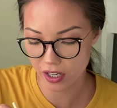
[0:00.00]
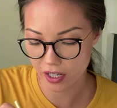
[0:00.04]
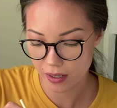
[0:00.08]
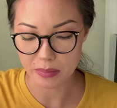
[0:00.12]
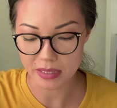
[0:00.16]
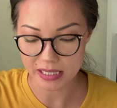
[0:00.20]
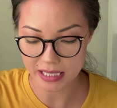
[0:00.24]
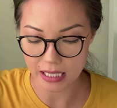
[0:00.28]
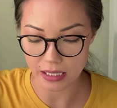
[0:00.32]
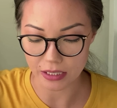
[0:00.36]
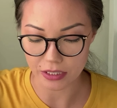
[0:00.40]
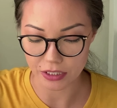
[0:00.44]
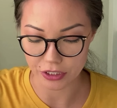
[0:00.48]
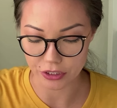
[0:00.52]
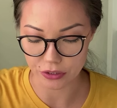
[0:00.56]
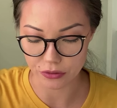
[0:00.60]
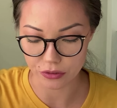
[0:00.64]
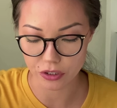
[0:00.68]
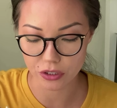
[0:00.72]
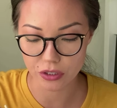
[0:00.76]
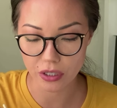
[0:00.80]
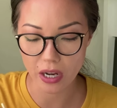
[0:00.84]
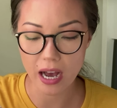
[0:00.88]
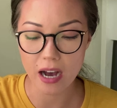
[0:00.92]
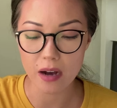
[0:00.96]
Let me tell you,
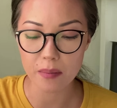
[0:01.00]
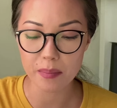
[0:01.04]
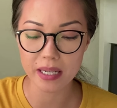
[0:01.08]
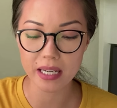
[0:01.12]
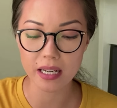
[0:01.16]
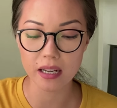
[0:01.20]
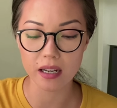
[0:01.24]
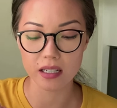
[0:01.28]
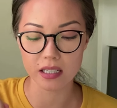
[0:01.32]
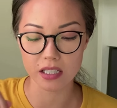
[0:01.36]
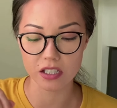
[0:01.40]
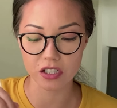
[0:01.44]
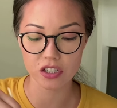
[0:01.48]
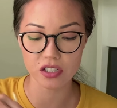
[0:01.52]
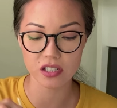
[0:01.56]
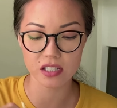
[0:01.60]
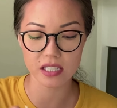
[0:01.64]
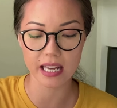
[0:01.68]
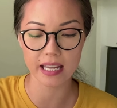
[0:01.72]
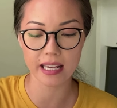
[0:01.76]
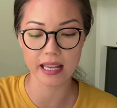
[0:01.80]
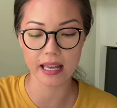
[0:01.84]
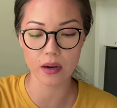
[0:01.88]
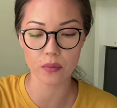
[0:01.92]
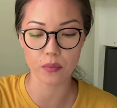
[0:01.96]
you know how many auditions
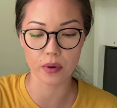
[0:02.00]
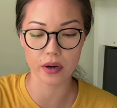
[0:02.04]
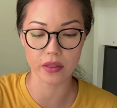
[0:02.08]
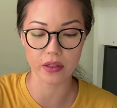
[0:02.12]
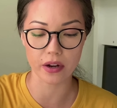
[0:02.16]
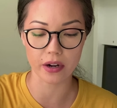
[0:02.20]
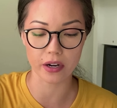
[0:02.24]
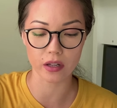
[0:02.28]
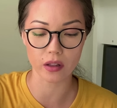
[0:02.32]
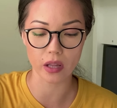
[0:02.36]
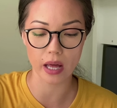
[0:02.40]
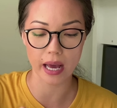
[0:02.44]
I get where they're